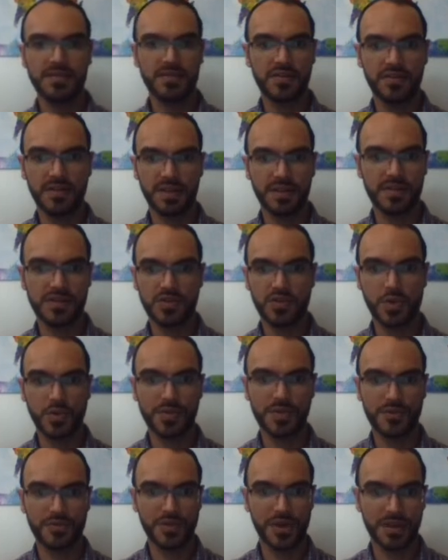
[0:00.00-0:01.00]
so let's
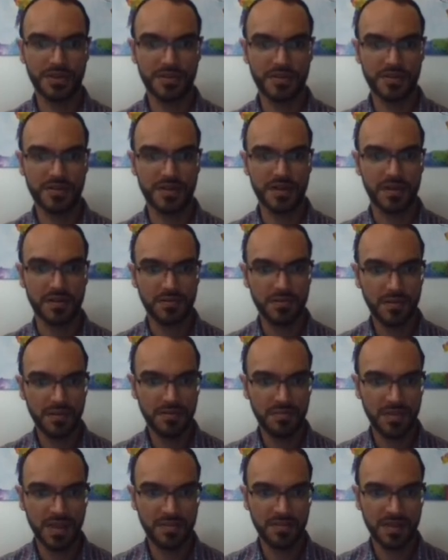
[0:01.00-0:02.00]
choose a child to start
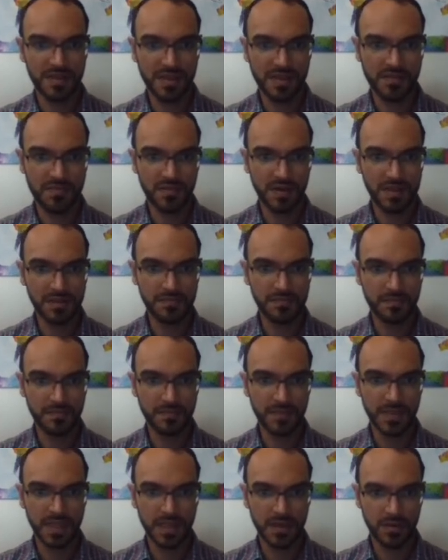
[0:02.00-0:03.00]
with, maybe this one.
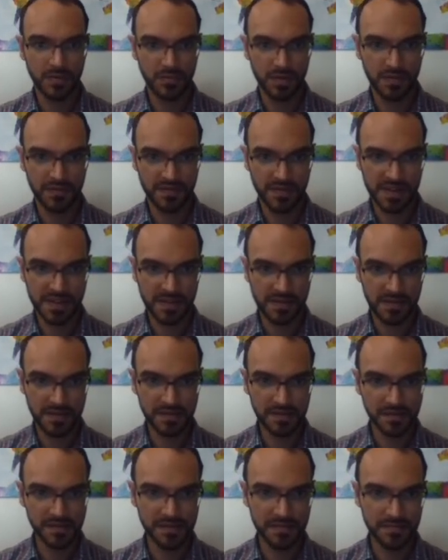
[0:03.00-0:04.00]
We visit
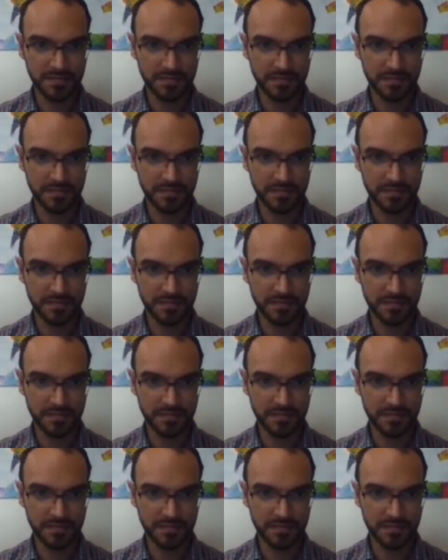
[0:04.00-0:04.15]
it.